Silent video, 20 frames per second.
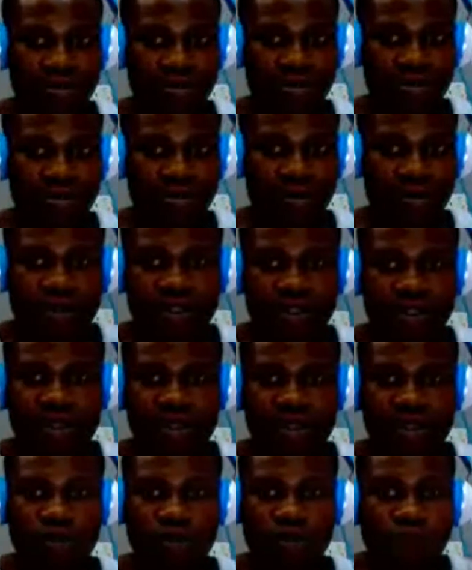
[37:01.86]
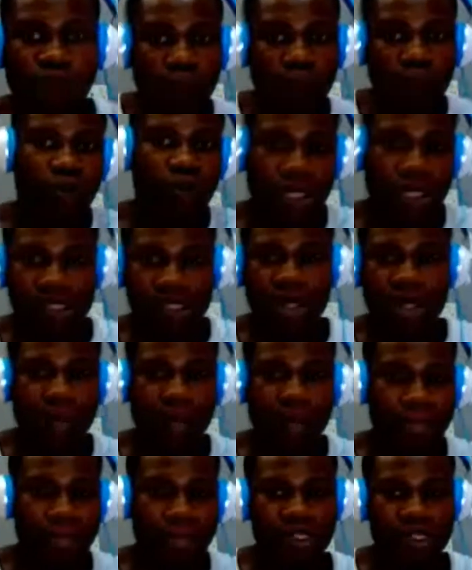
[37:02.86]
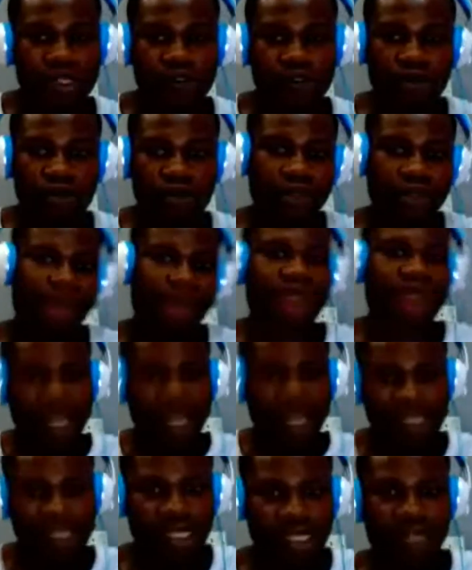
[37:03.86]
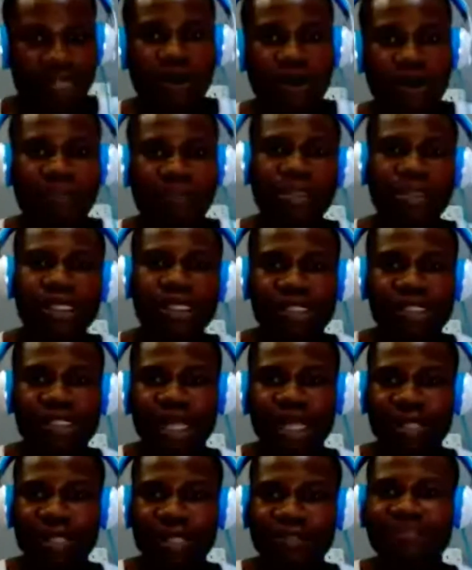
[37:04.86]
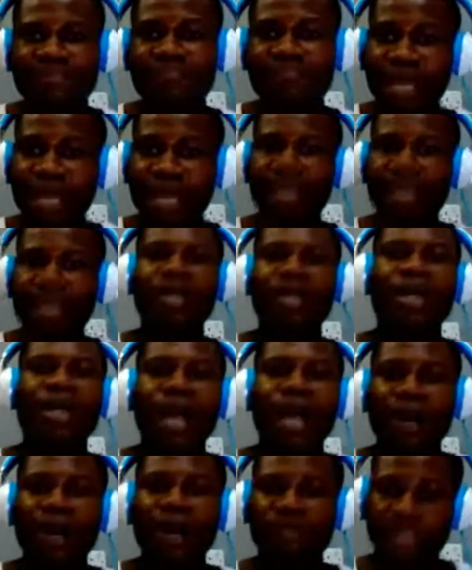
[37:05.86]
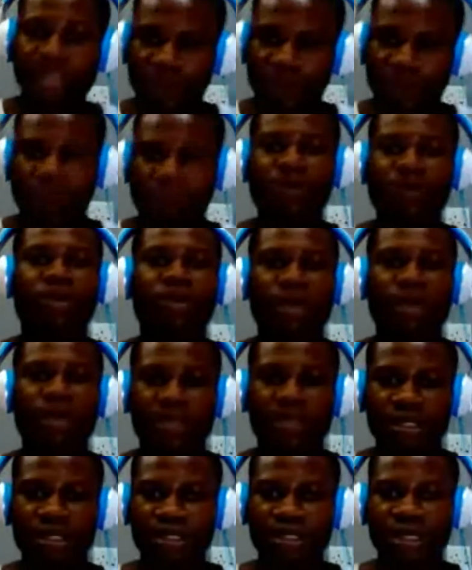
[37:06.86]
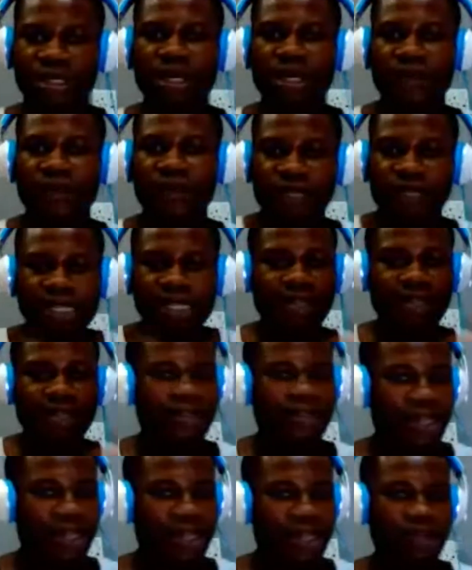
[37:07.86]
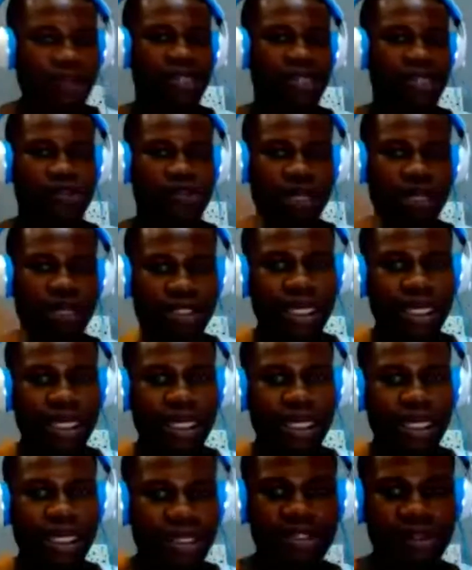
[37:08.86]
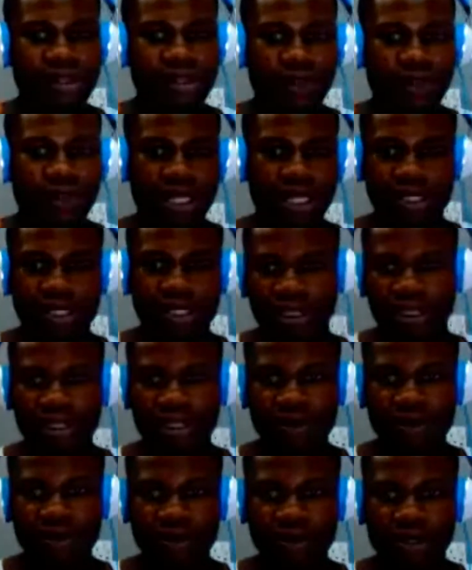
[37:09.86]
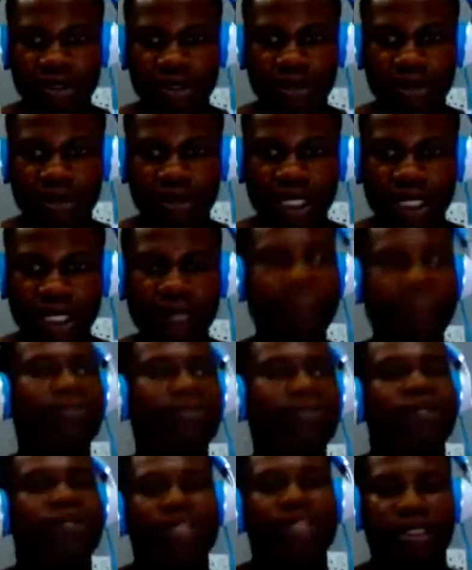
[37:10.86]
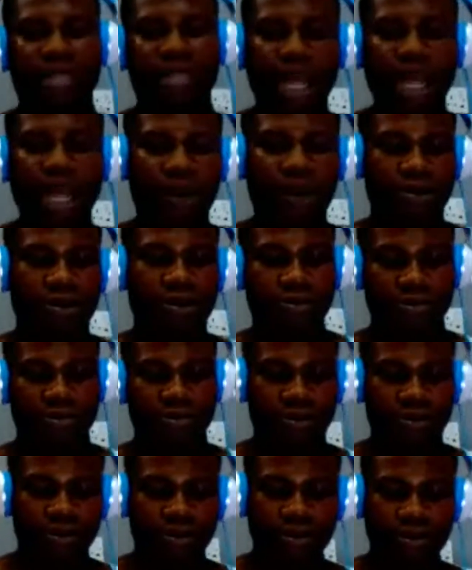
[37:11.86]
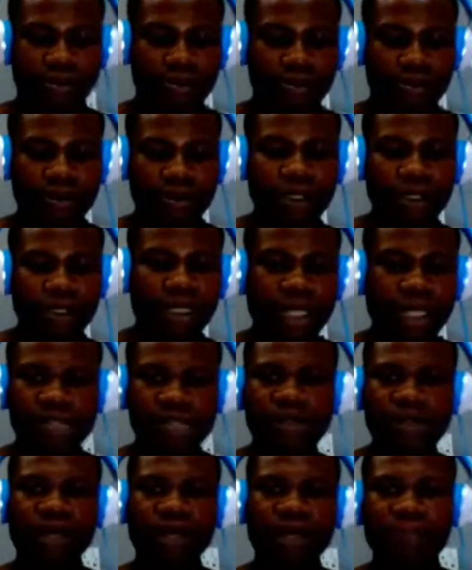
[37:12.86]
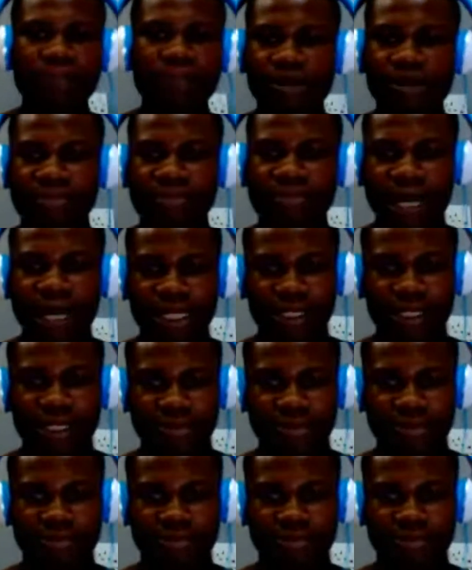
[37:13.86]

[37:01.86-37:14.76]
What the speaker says: you could work with companies, you could invest in companies that pay out in cryptocurrencies. These are the 3 ways you can earn these currencies. Okay, now let's talk about mining.